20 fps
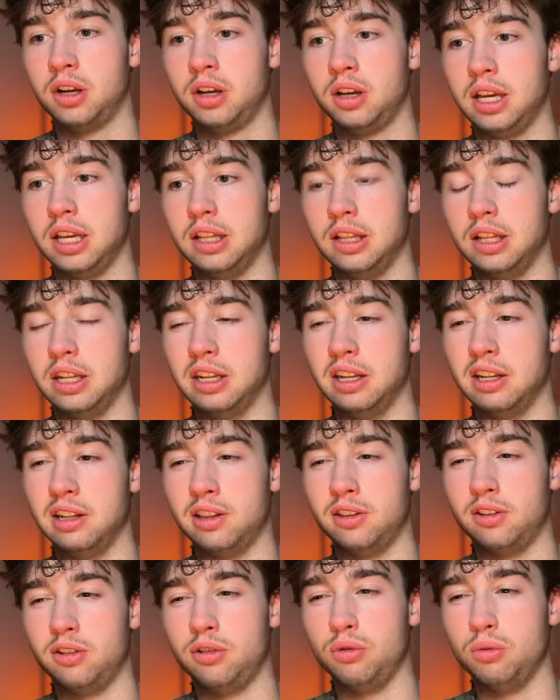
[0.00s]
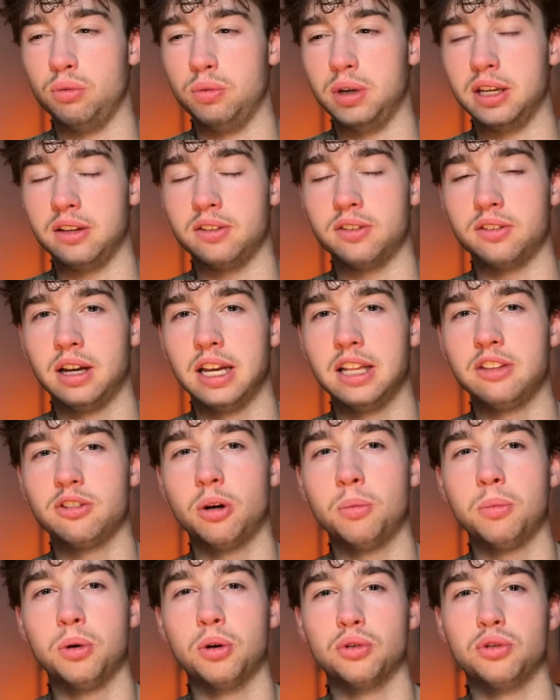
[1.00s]
in 2 weeks. It's
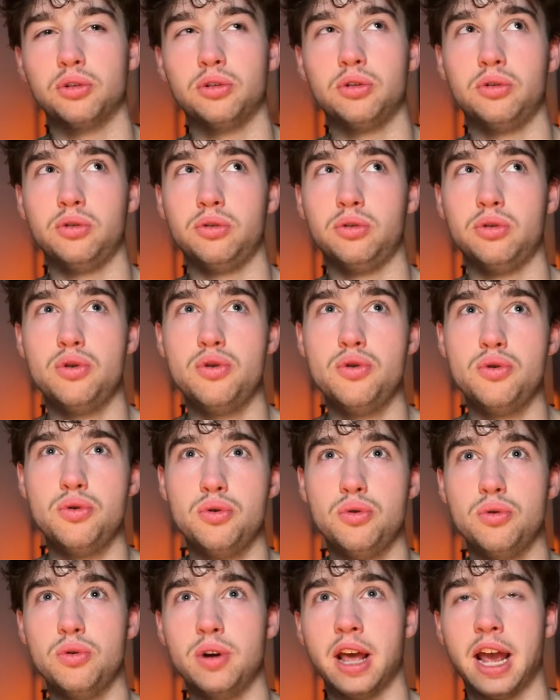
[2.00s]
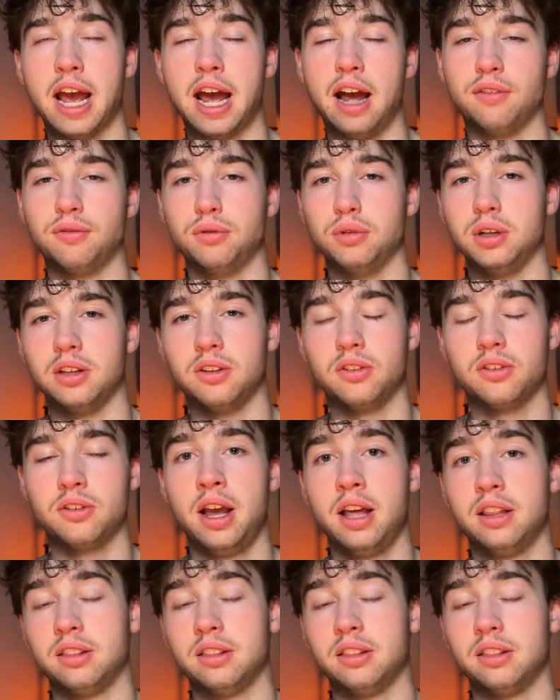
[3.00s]
almost 2.5 weeks.